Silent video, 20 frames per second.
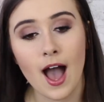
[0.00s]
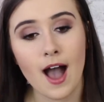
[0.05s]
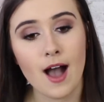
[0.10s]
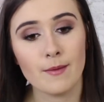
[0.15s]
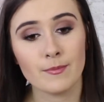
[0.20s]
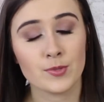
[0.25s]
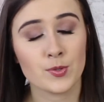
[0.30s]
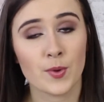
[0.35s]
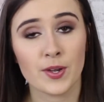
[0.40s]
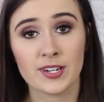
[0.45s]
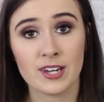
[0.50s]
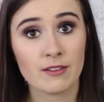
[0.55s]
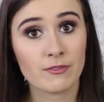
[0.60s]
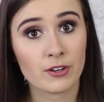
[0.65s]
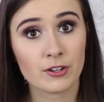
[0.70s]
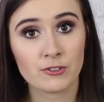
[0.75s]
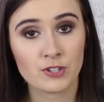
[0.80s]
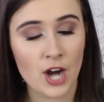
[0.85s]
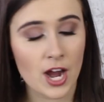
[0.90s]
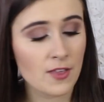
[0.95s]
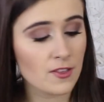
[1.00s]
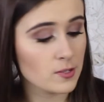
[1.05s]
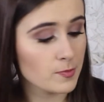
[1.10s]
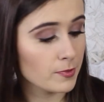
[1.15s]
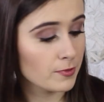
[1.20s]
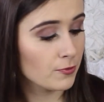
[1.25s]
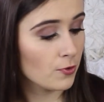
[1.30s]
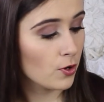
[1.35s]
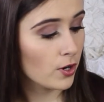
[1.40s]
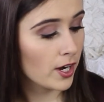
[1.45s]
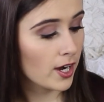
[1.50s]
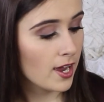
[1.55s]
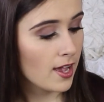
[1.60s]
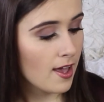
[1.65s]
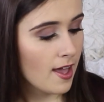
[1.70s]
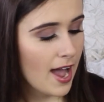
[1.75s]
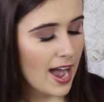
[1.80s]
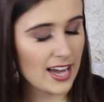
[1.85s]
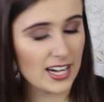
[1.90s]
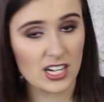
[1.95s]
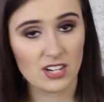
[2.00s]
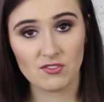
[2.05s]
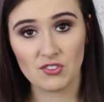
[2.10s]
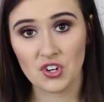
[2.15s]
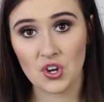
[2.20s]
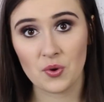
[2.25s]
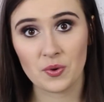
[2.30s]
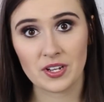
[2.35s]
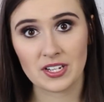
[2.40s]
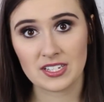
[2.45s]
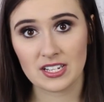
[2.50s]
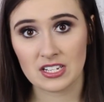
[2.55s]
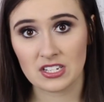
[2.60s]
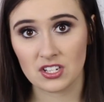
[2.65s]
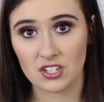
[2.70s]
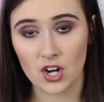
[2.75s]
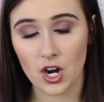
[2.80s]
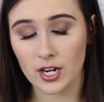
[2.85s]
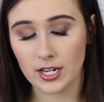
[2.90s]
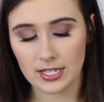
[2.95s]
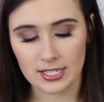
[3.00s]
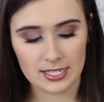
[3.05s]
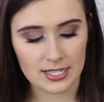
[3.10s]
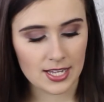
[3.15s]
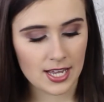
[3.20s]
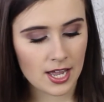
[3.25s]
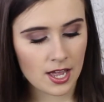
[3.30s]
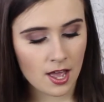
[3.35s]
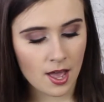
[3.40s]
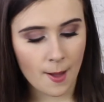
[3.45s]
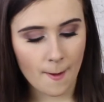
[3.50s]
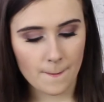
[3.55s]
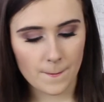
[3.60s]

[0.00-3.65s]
Um, so I never tried this before. I didn't even know it existed, honestly.